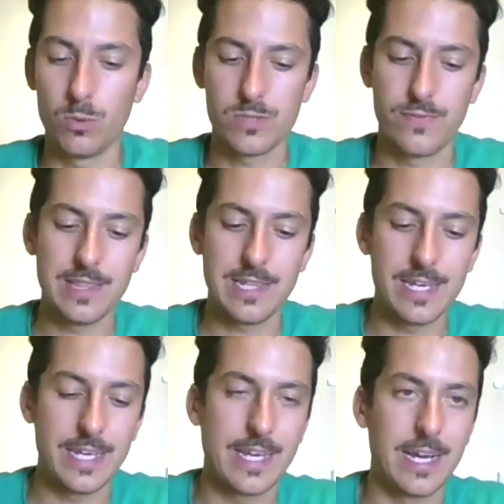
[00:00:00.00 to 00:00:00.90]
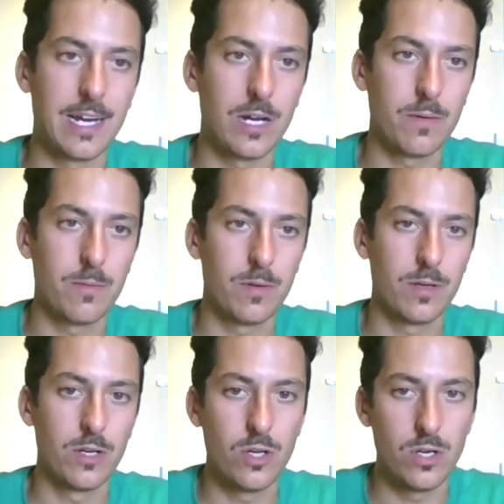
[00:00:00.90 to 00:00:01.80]
felt like
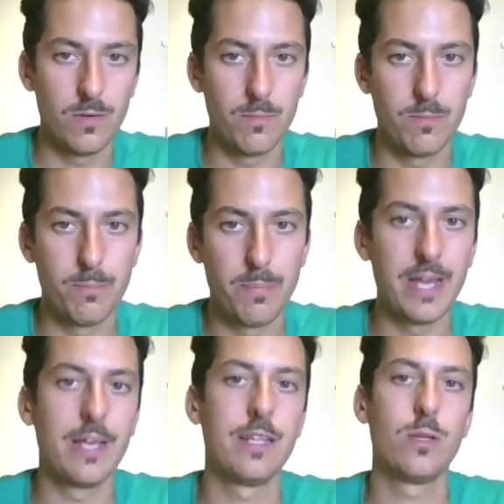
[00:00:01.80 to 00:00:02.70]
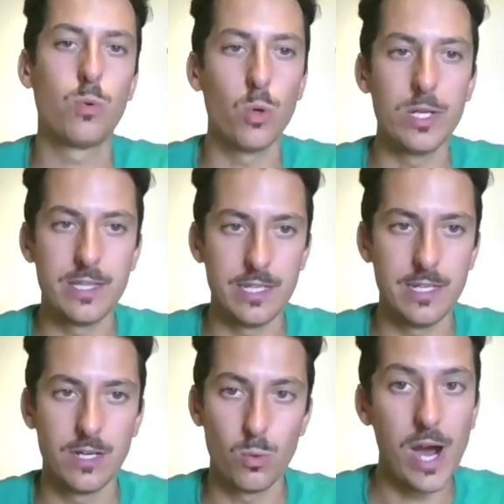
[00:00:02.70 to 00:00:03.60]
bad quality
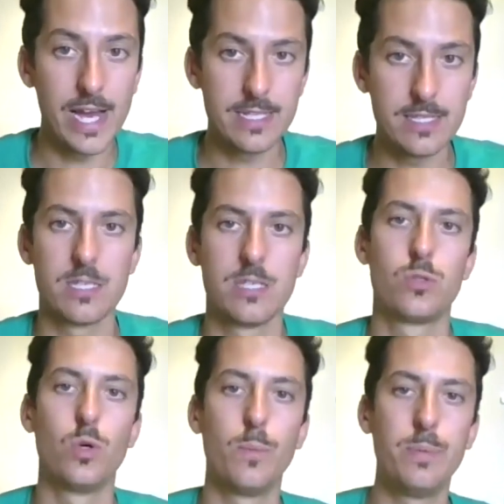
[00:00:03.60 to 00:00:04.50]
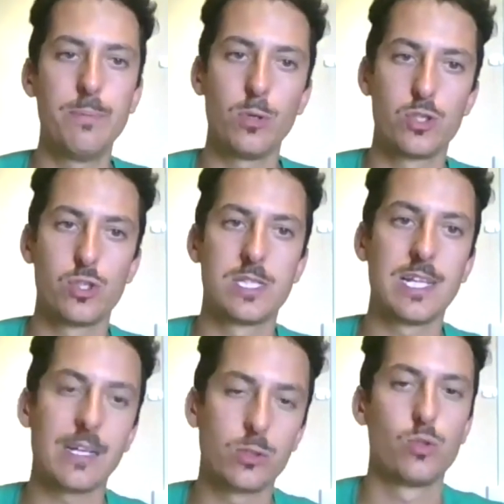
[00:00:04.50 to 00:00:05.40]
wines. So people
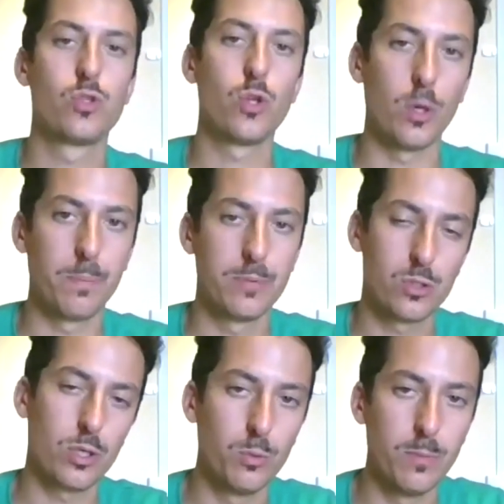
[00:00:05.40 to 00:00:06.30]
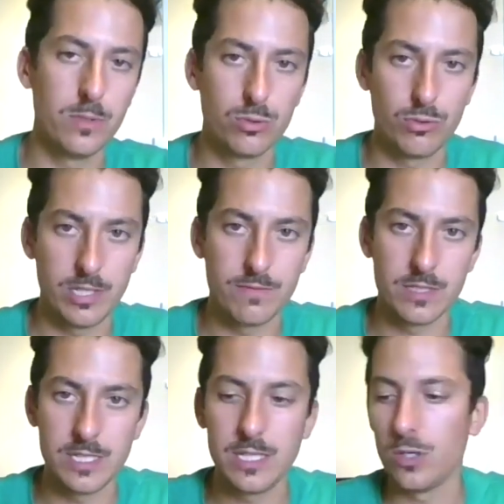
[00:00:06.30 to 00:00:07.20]
start to stop to drink
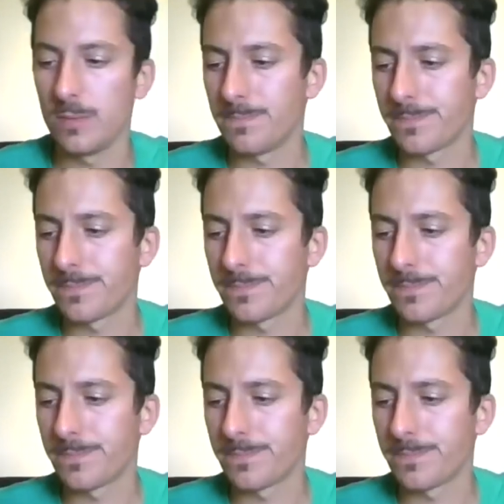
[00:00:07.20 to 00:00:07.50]
Verdicchio.